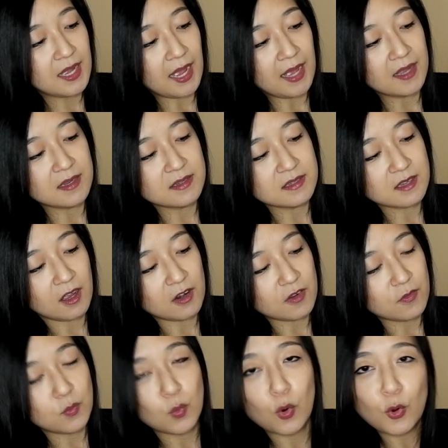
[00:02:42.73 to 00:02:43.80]
and kind
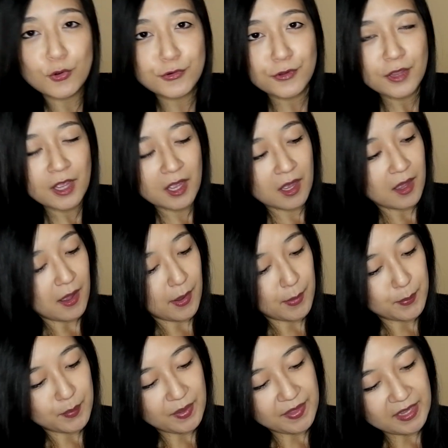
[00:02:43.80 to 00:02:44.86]
of worn. But